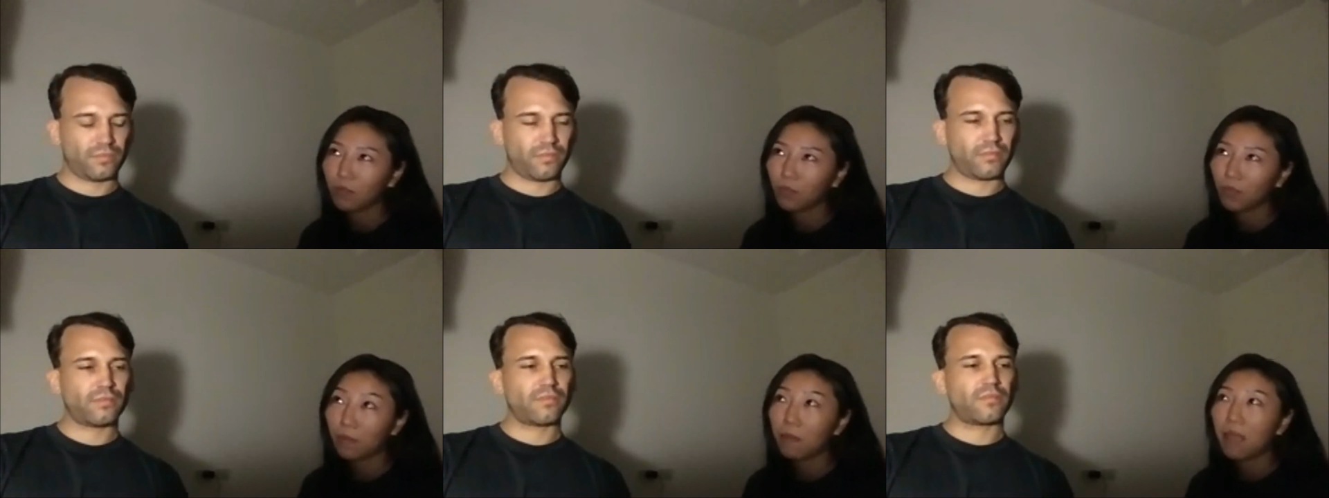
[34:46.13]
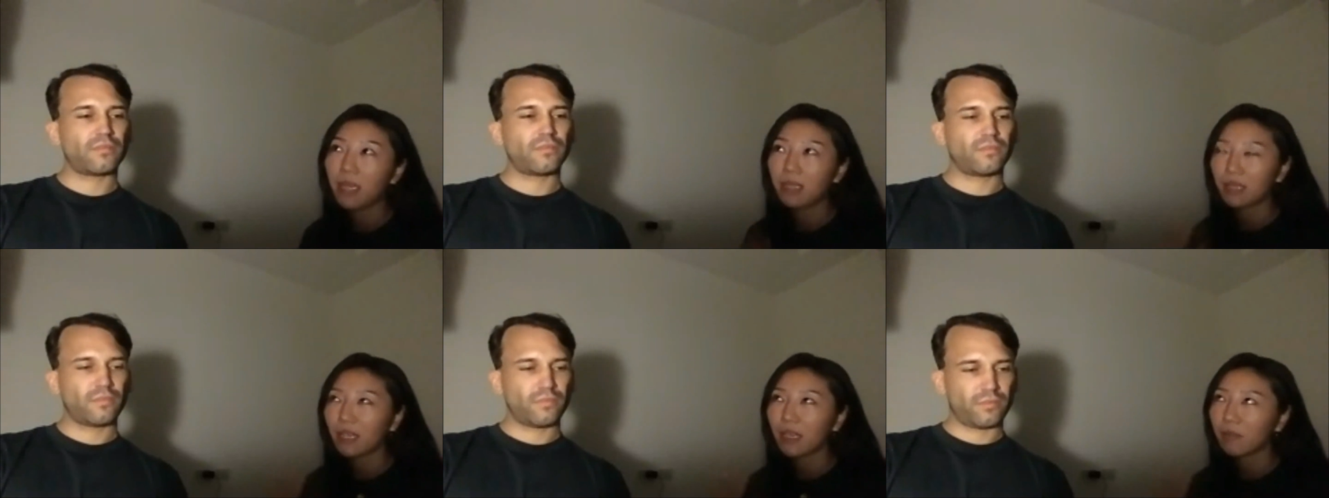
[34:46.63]

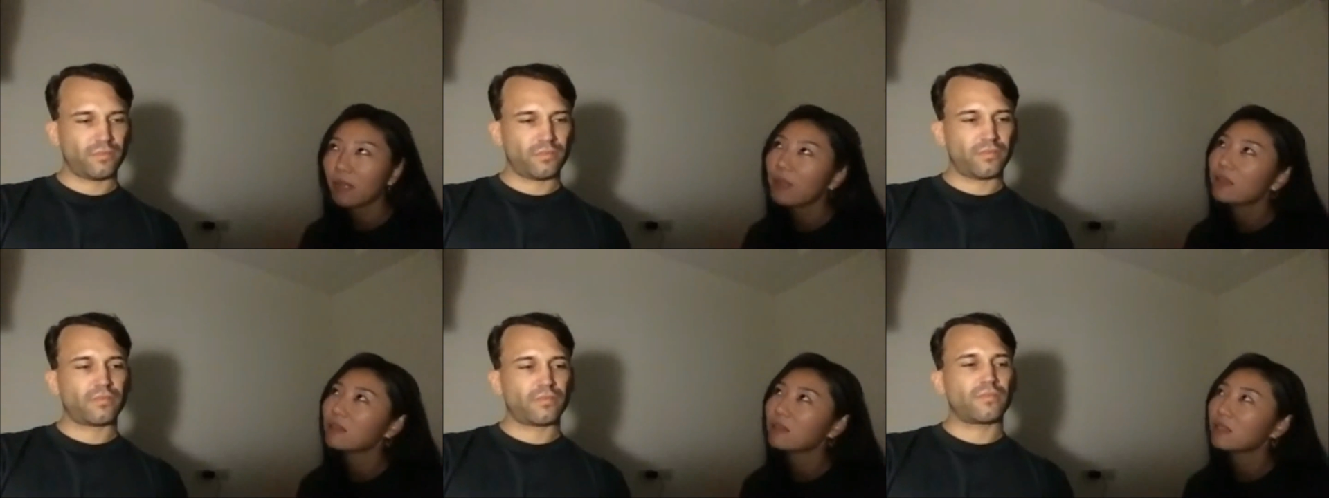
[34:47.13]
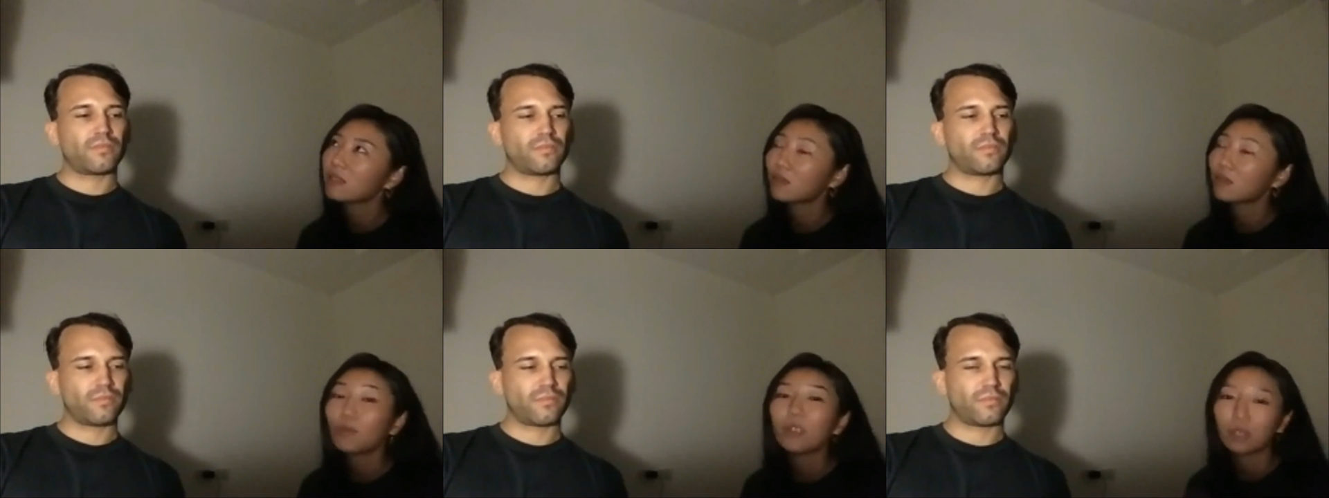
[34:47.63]
Speaker 1: maintain and
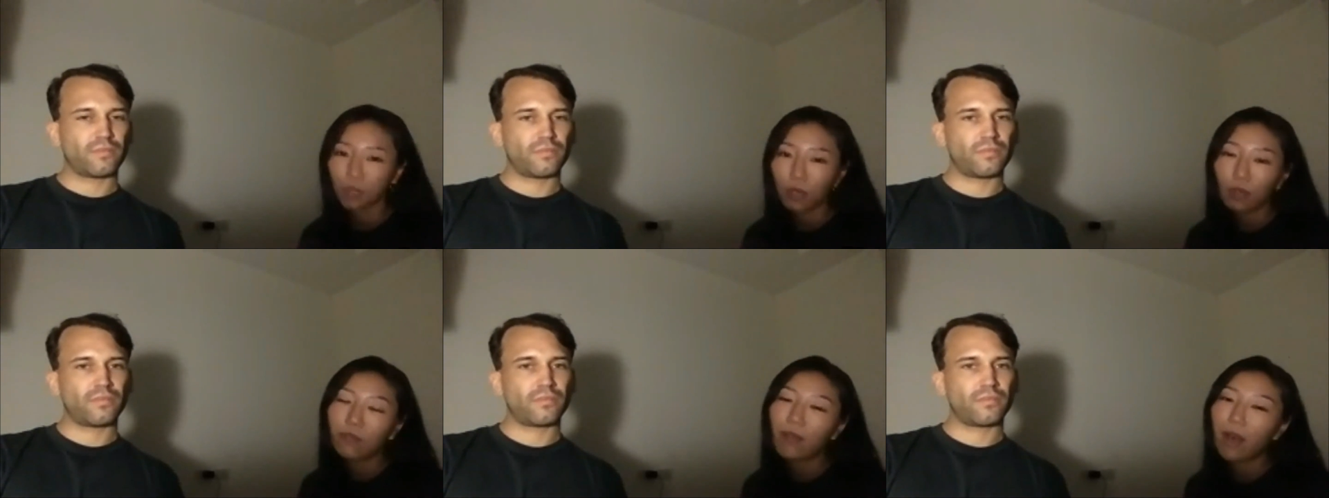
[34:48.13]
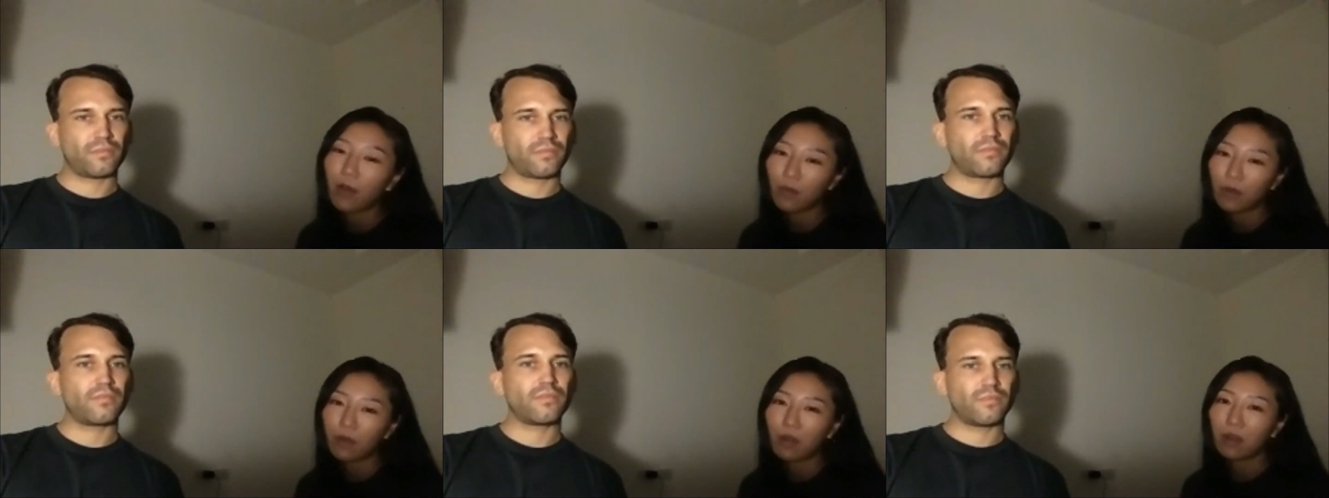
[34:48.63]
reserve
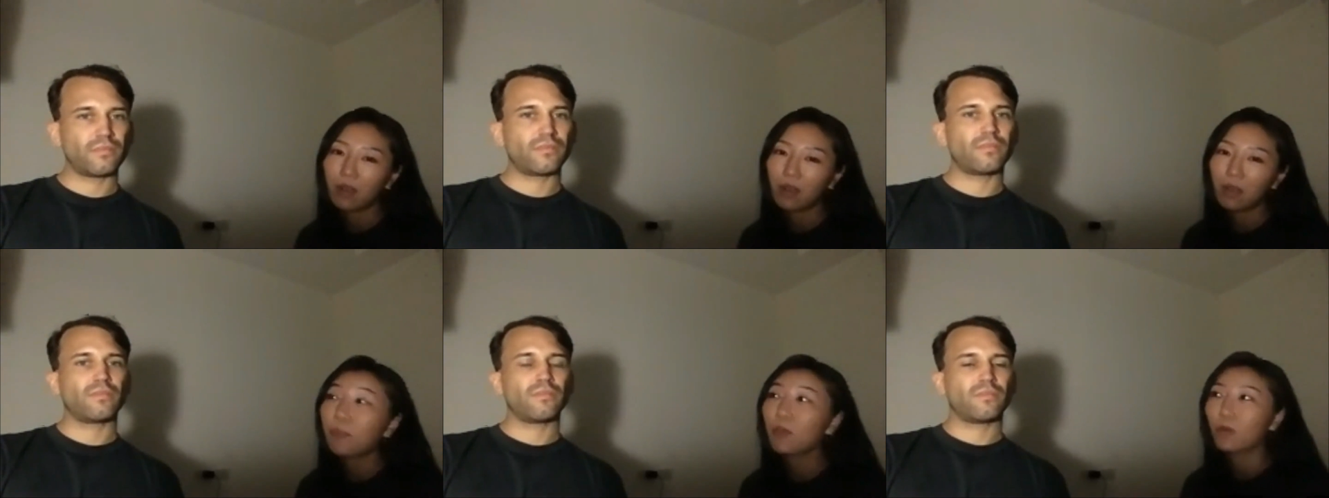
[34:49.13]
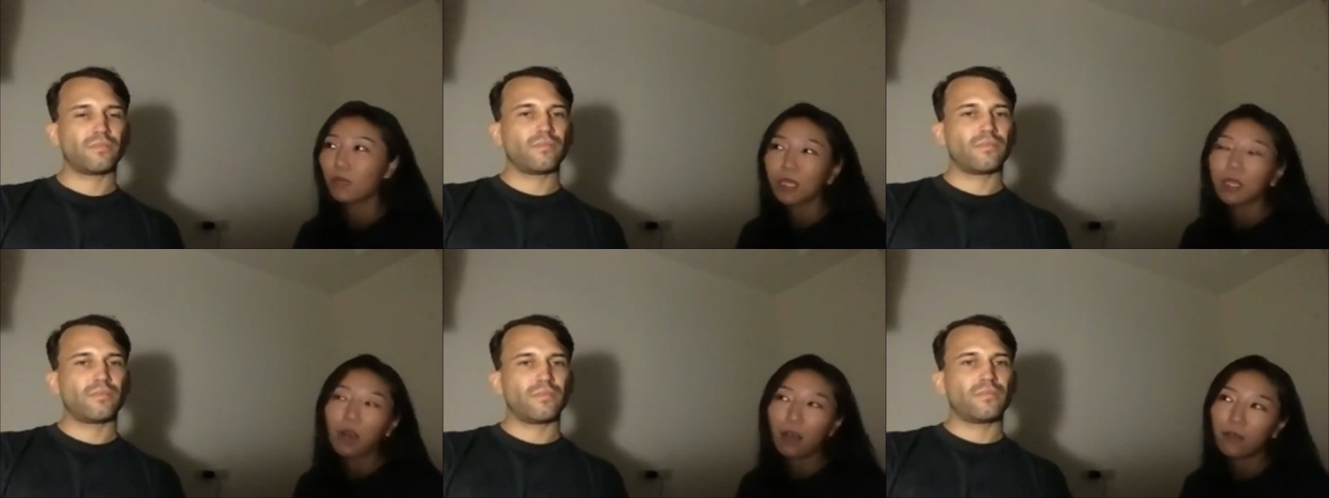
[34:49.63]
our beauty
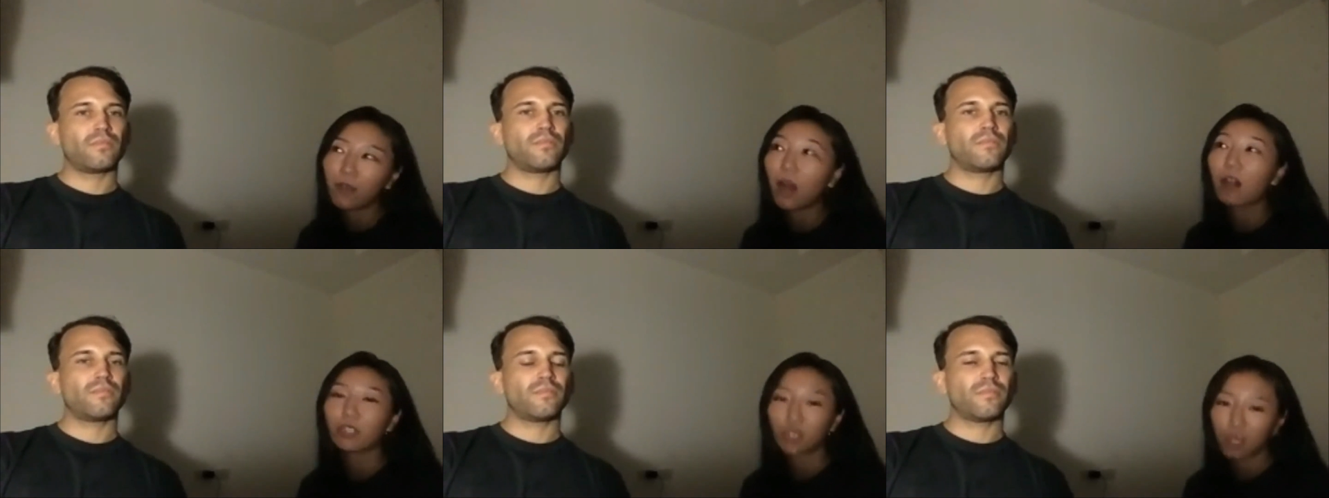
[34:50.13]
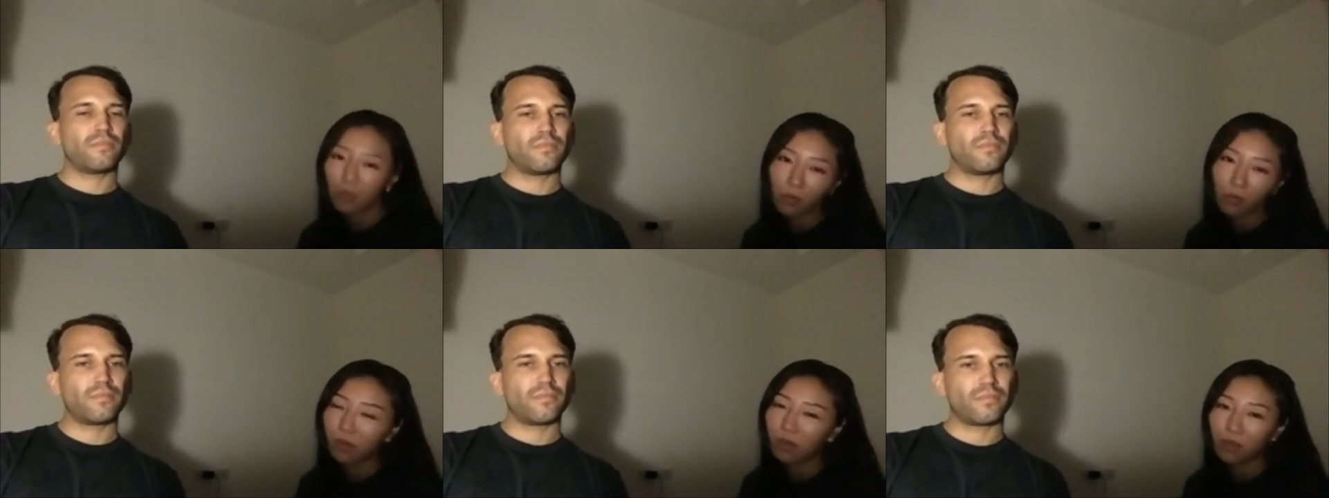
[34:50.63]
of culture
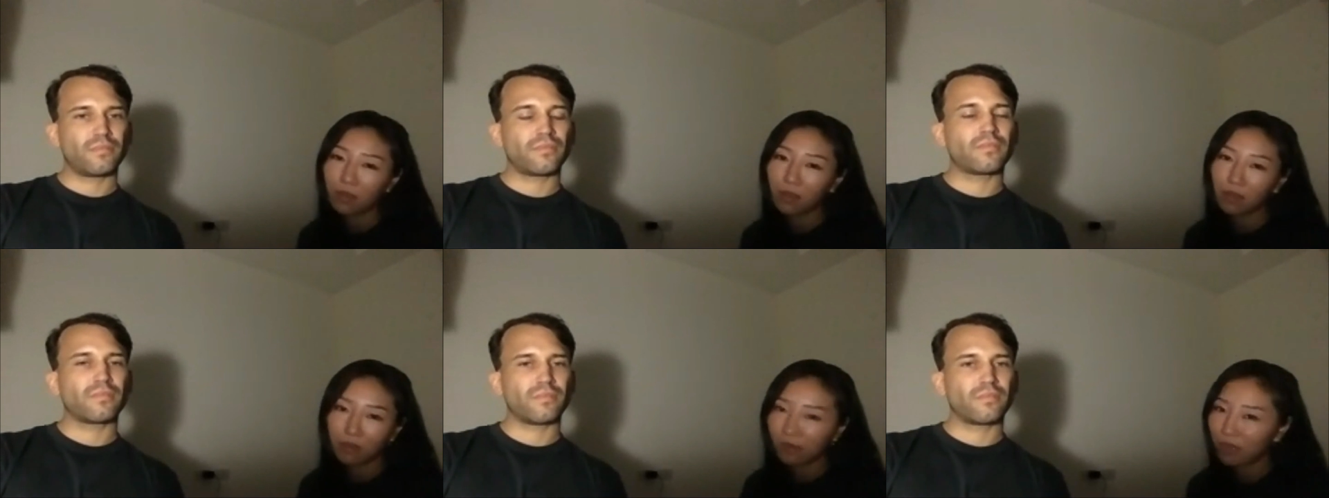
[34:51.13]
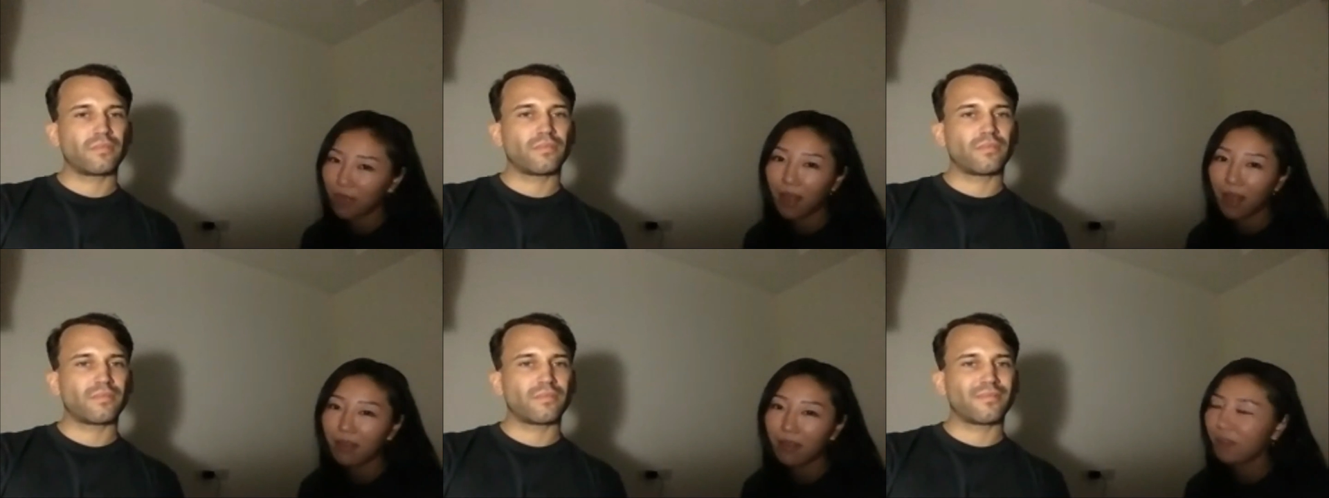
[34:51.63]
or yeah
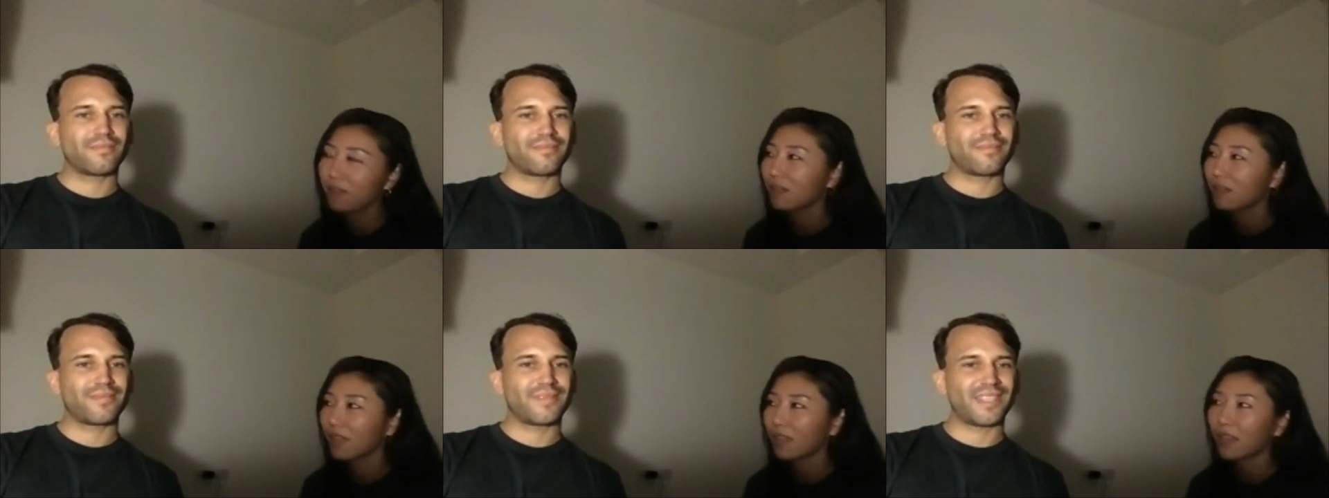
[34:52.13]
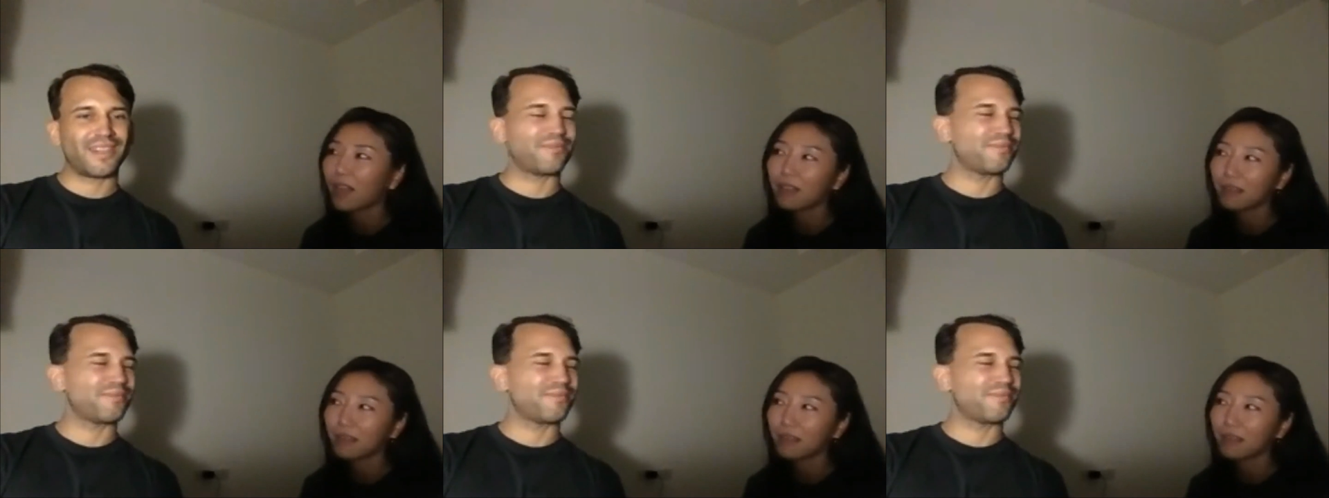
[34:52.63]
anything like that